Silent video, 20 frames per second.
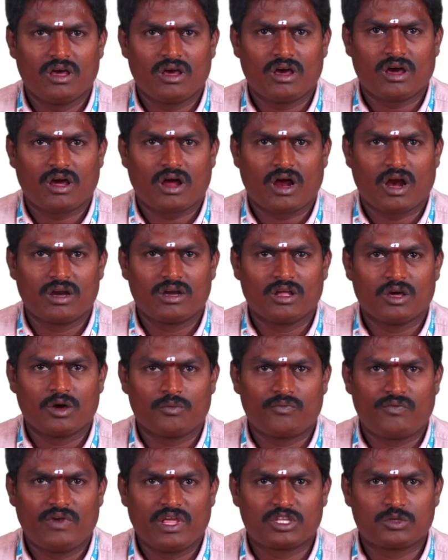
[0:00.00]
and
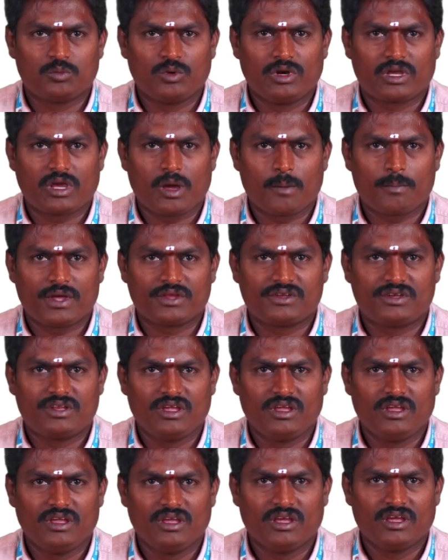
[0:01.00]
flexible capacity
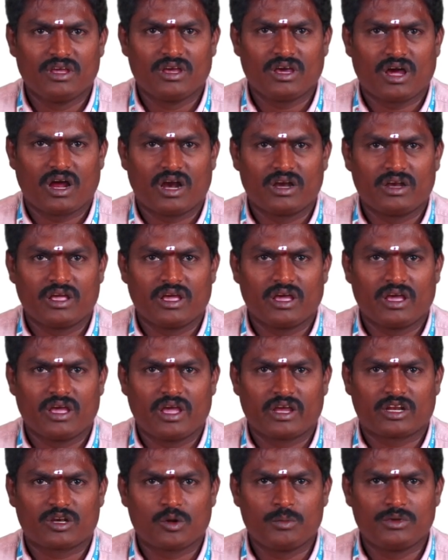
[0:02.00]
and
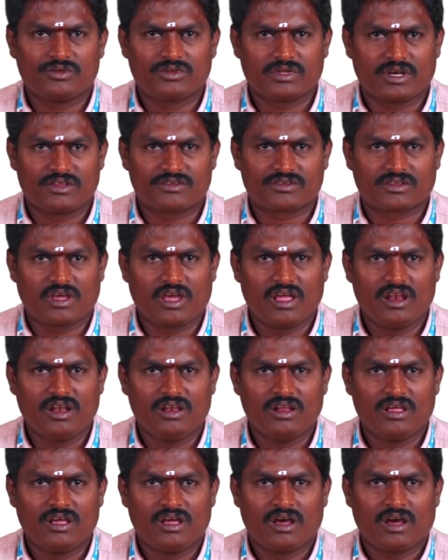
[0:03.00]
economies at scale
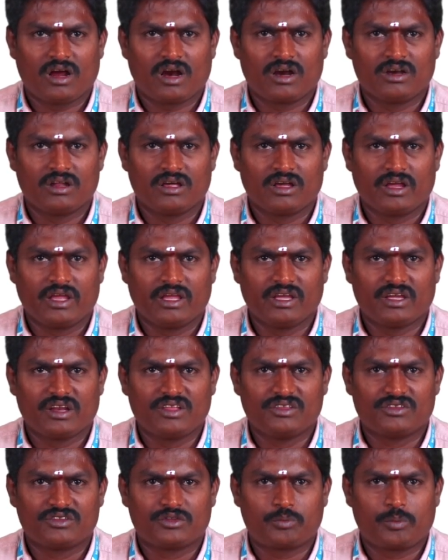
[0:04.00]
and increased
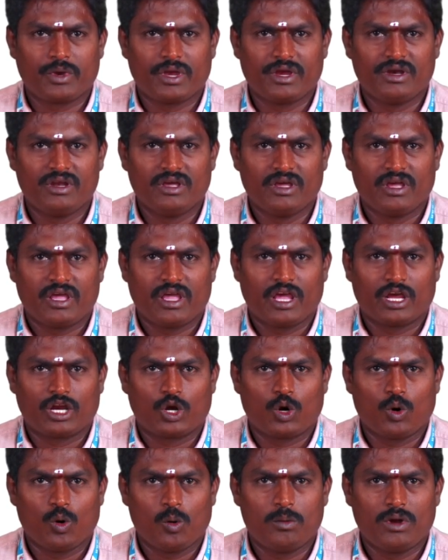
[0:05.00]
speed, a
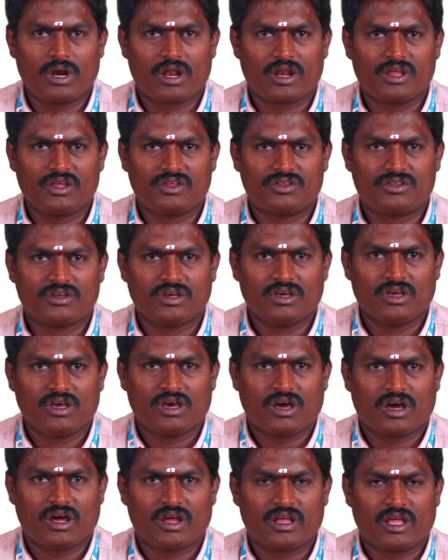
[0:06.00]
global reach,
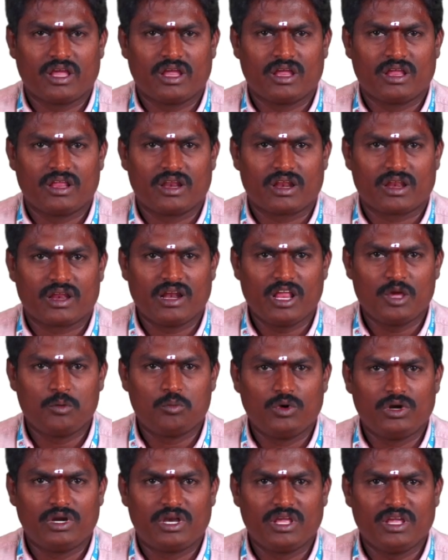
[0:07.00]
a
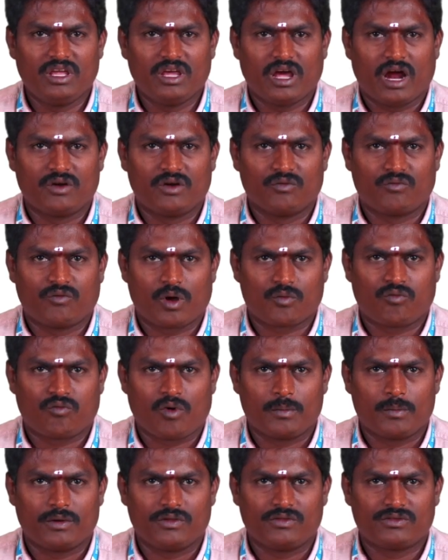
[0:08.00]
reliability and
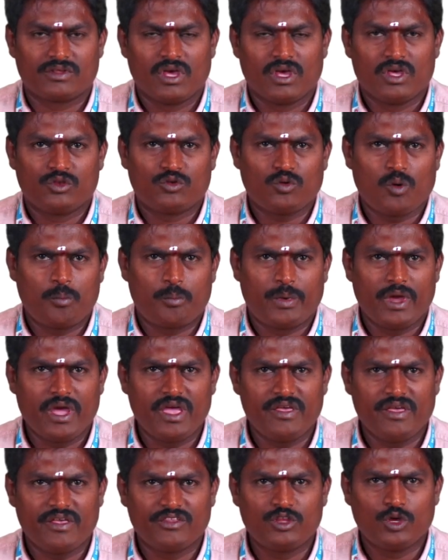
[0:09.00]
performance. So pay
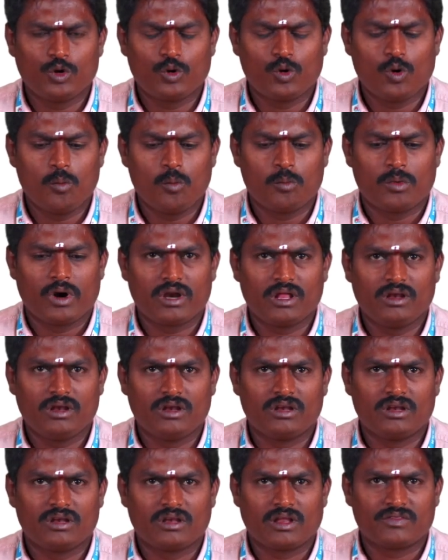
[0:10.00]
as you go model,
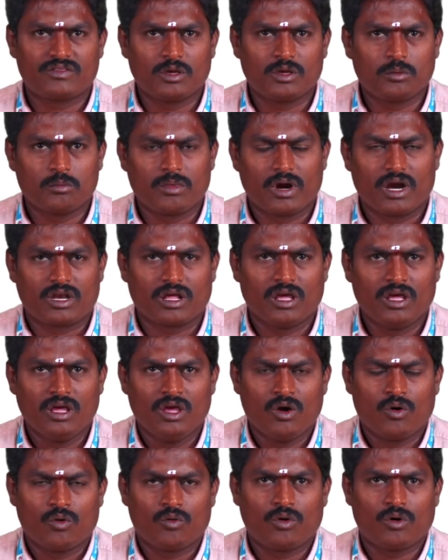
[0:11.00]
nothing but
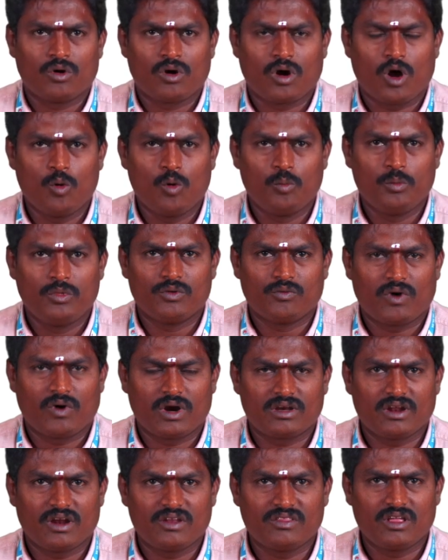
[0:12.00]
what are
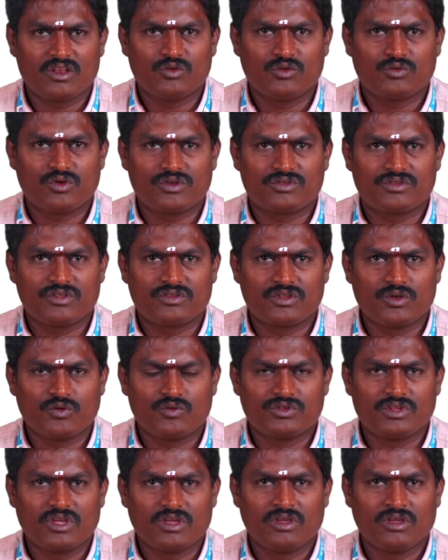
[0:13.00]
the resources using,